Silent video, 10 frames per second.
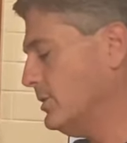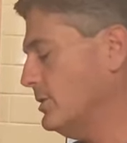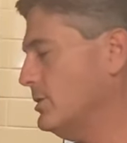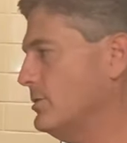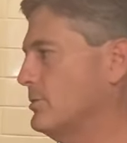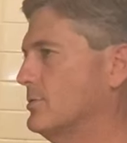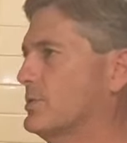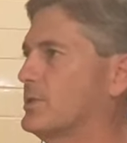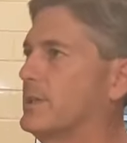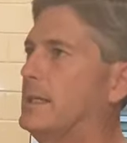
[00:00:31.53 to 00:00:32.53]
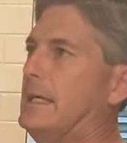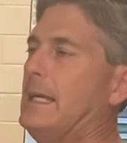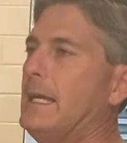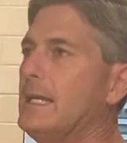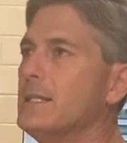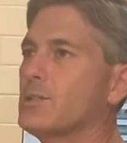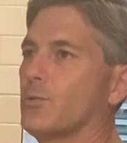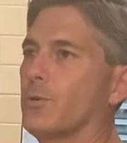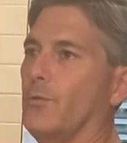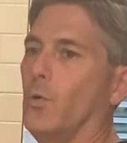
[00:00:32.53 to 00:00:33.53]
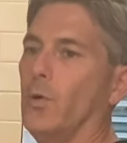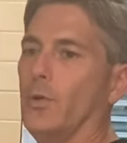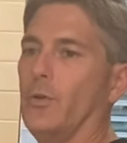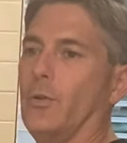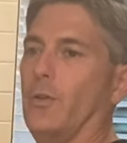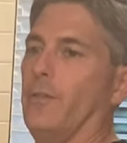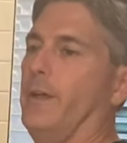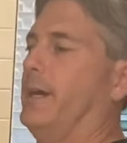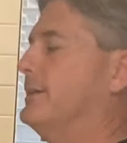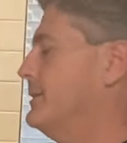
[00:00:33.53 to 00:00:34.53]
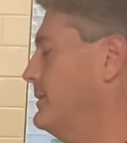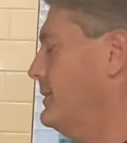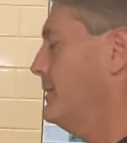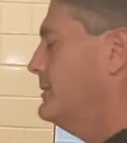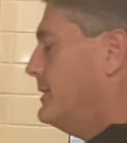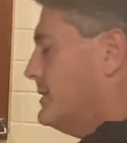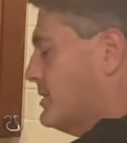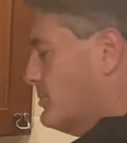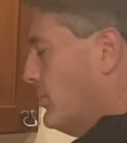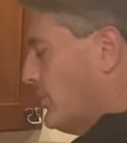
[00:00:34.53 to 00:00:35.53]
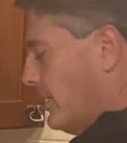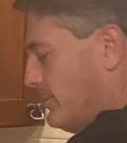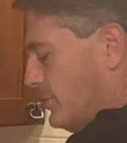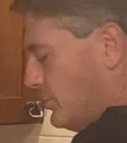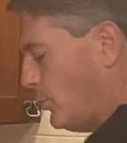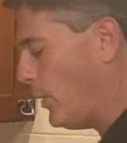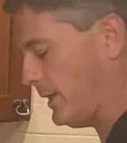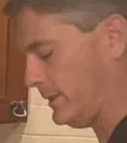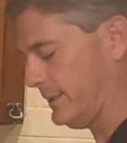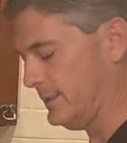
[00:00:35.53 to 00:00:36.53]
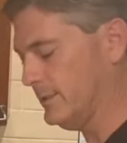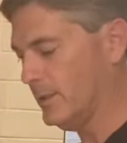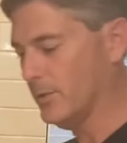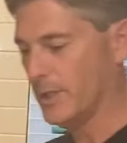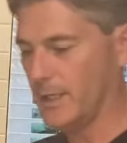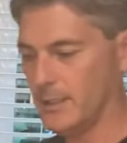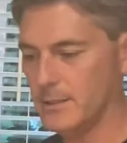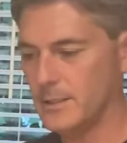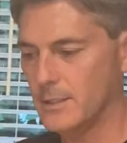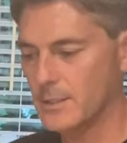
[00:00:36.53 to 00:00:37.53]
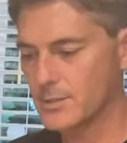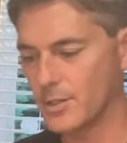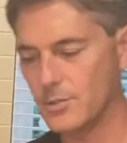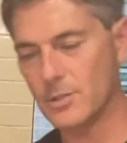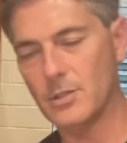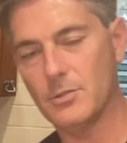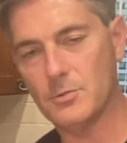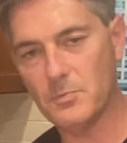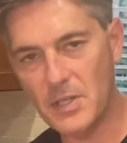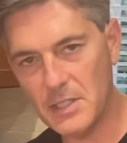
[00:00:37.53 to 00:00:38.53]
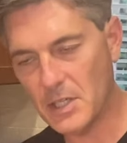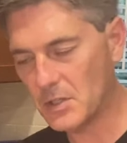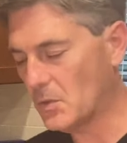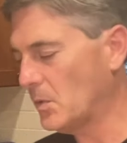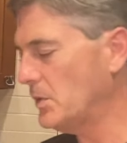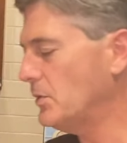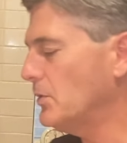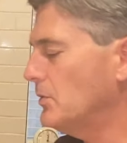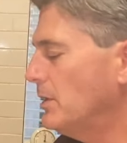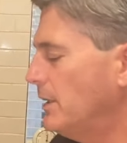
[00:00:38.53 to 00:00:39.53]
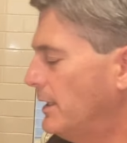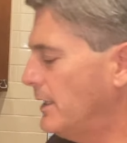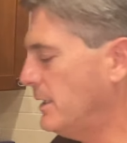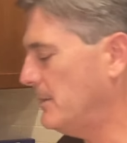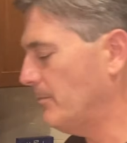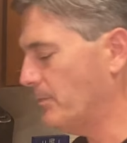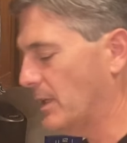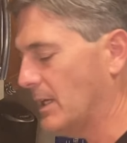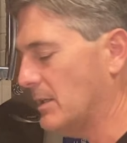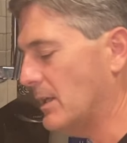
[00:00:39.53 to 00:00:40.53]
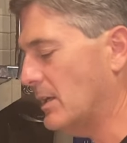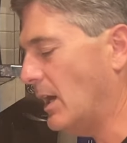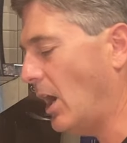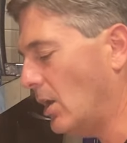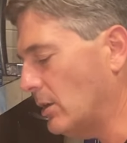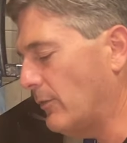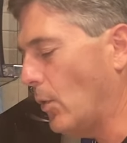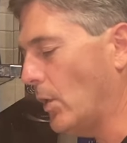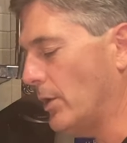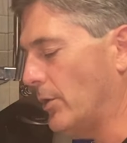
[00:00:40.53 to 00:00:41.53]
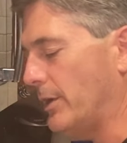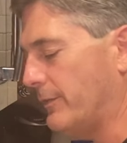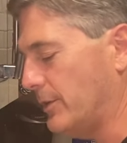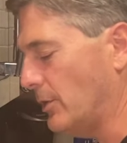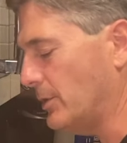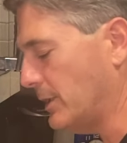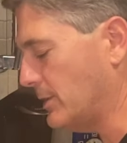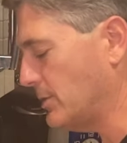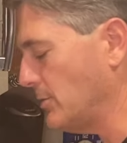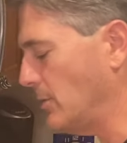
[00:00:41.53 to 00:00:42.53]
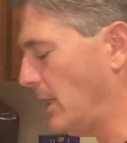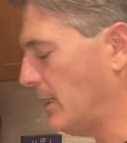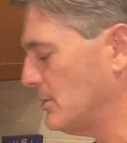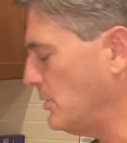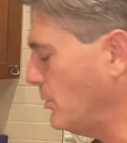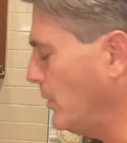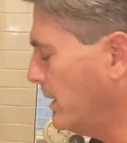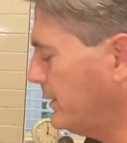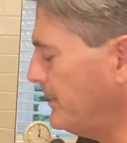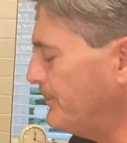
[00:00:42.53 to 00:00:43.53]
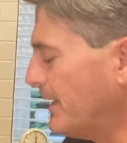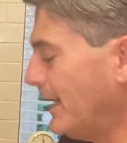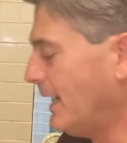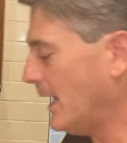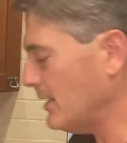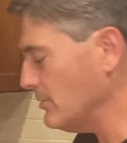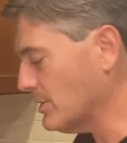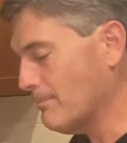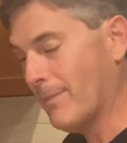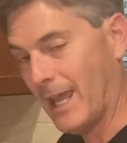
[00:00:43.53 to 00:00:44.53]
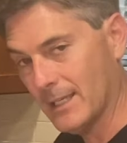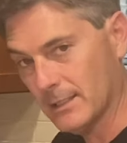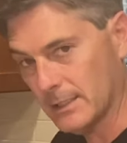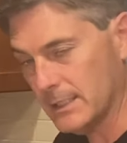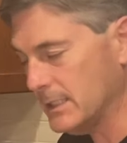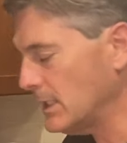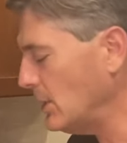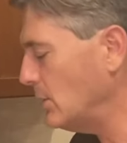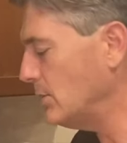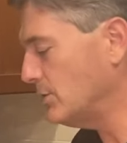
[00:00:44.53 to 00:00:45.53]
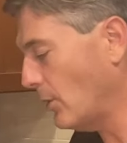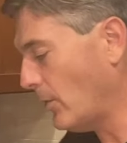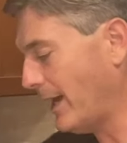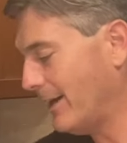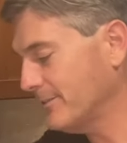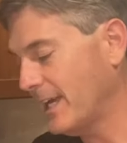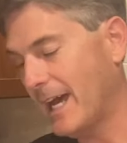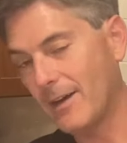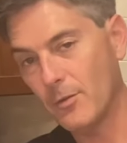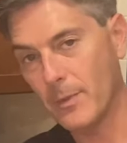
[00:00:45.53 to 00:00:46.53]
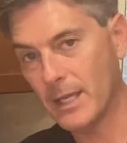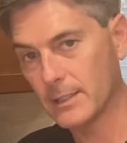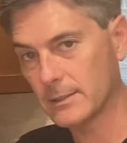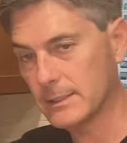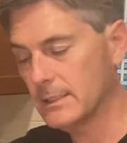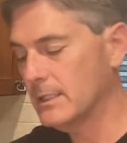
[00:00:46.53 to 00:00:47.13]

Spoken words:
use any sort of oil that doesn't smoke up too quickly, okay? So you could use peanut oil, olive oil if you don't get it too hot too quickly. I use a mandolin. You don't have to have a mandolin.